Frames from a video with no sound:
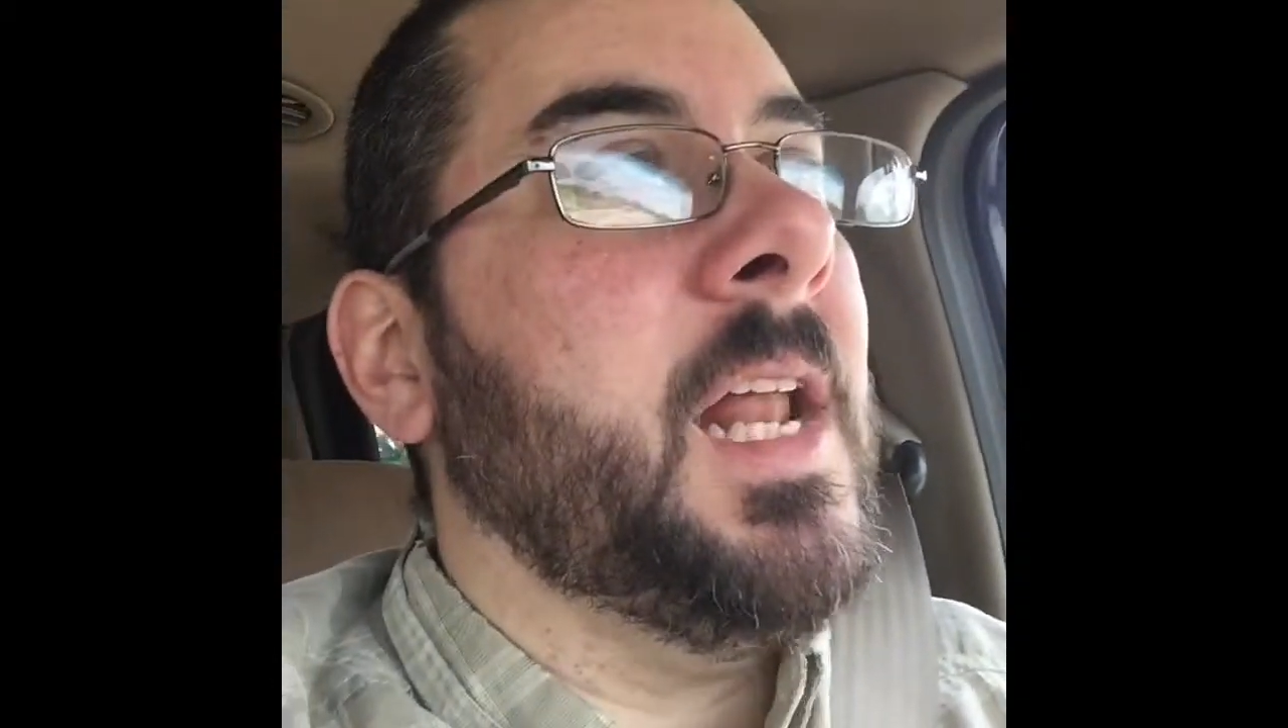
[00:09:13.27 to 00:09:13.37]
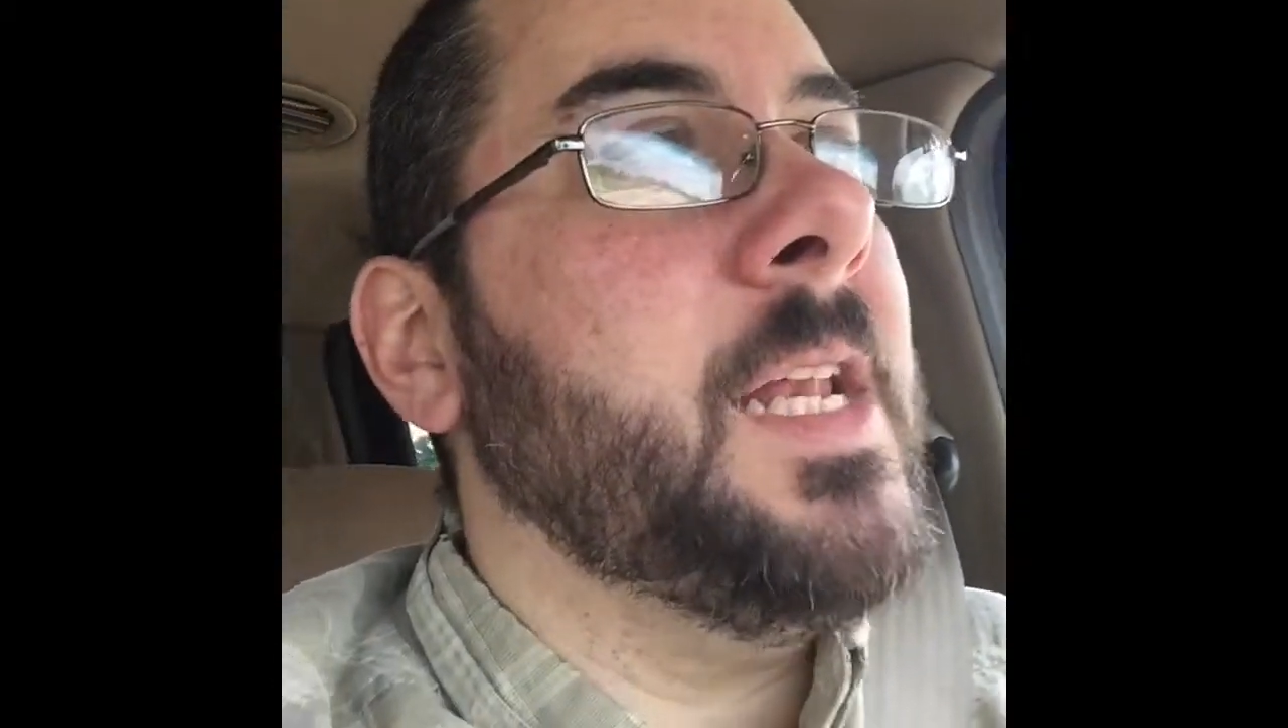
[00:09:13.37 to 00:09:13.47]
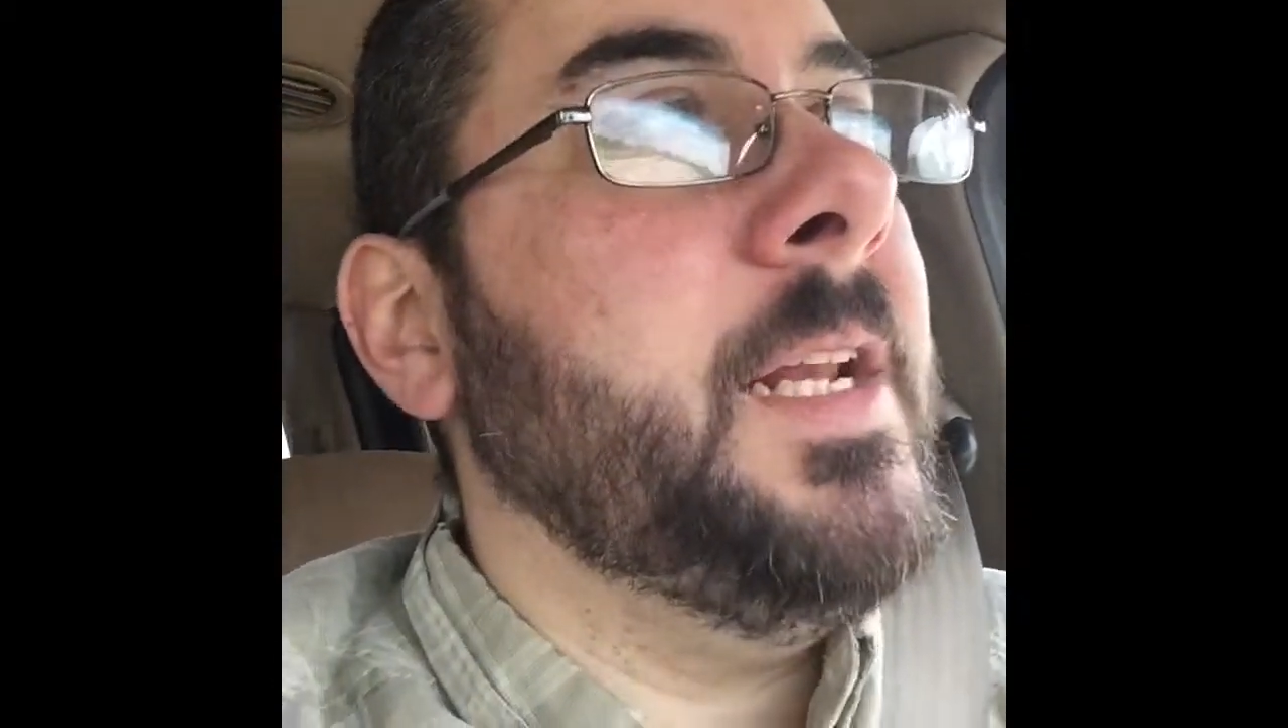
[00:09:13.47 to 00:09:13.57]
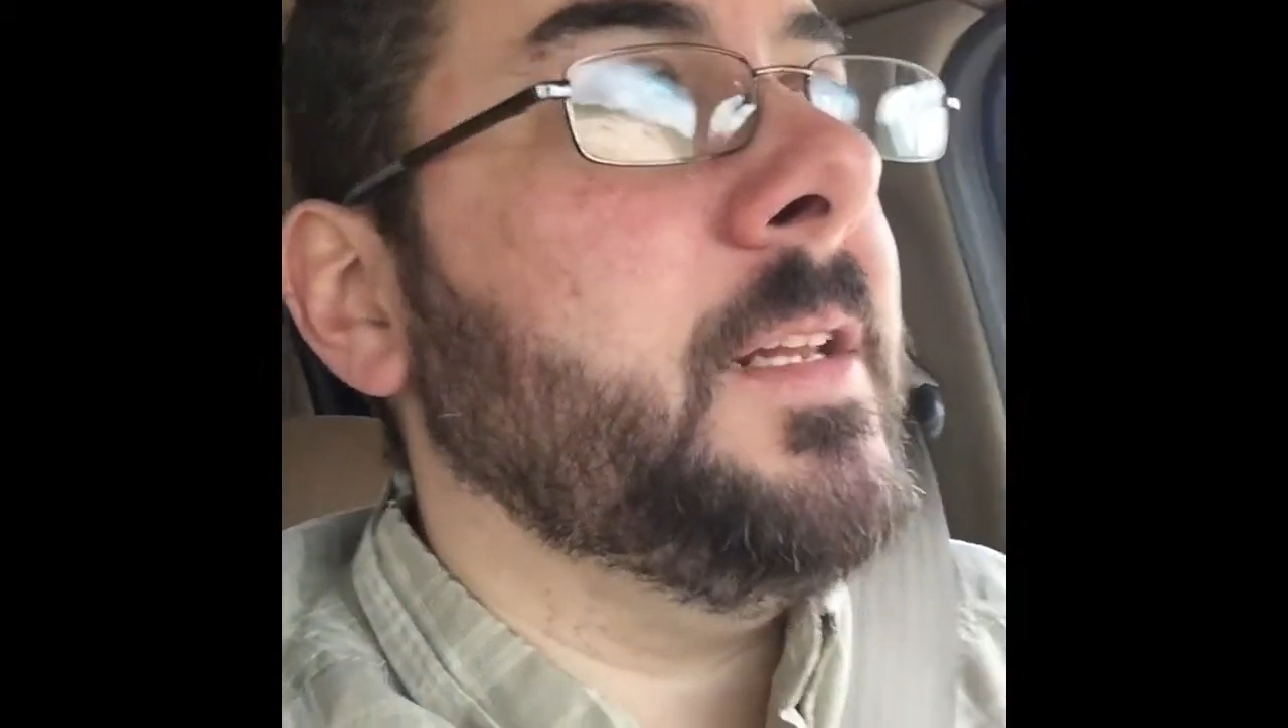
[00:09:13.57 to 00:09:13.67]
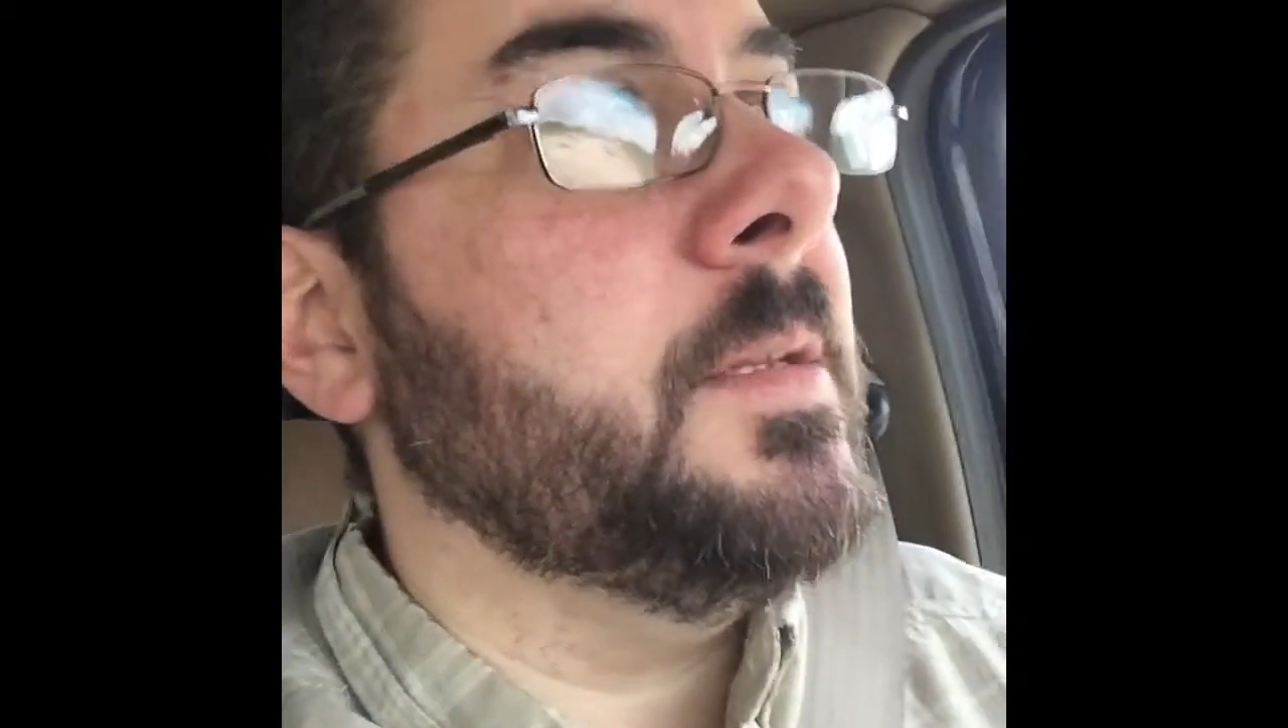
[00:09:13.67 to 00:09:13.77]
and I
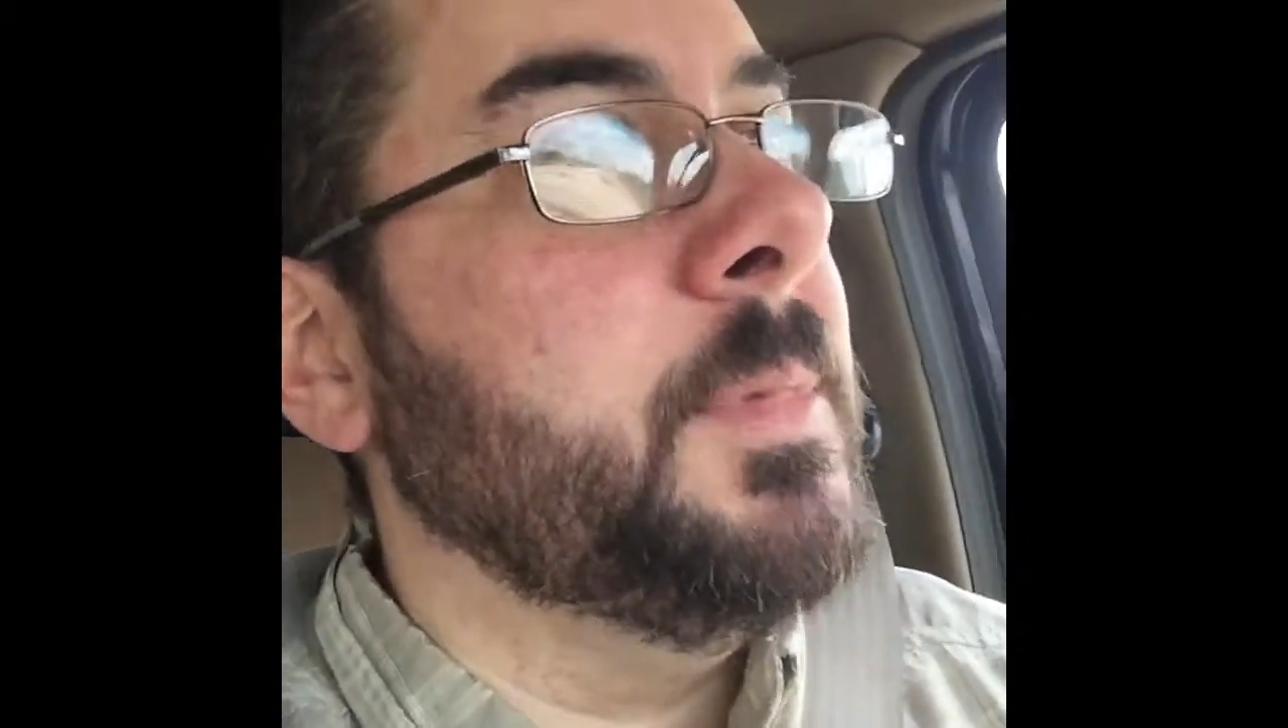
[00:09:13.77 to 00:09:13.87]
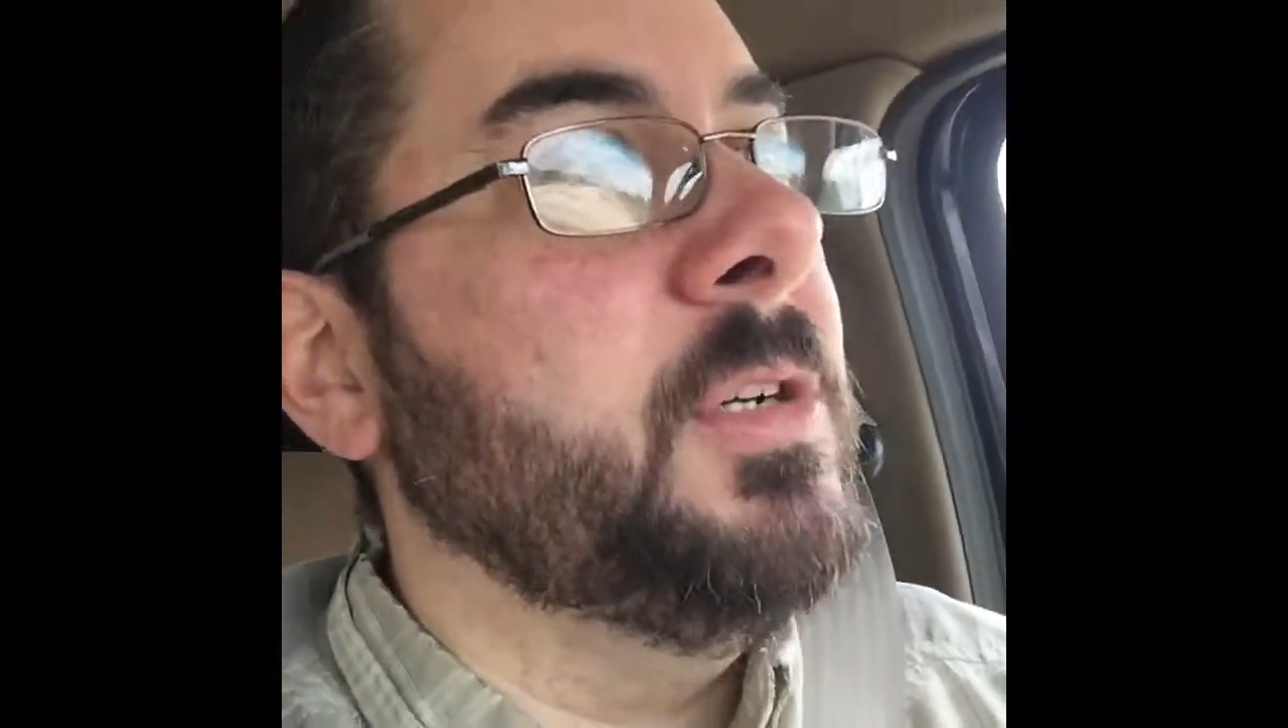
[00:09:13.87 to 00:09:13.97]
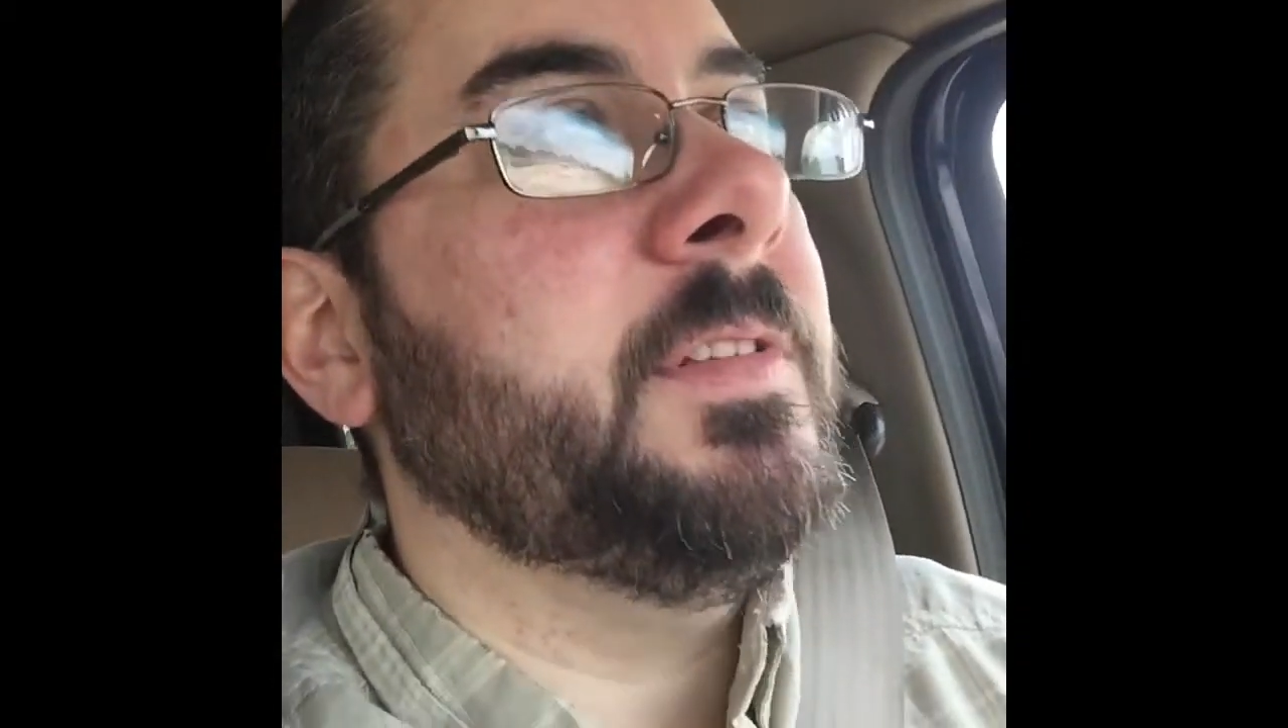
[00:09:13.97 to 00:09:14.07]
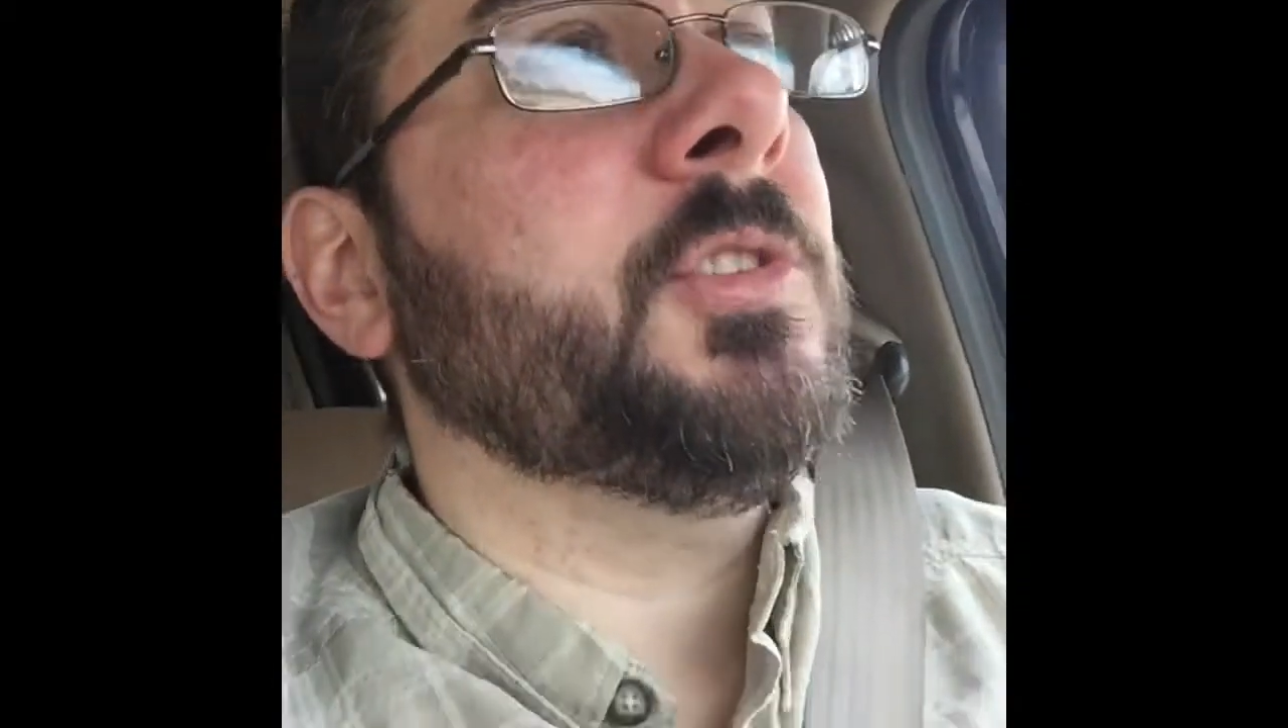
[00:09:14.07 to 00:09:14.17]
needed to move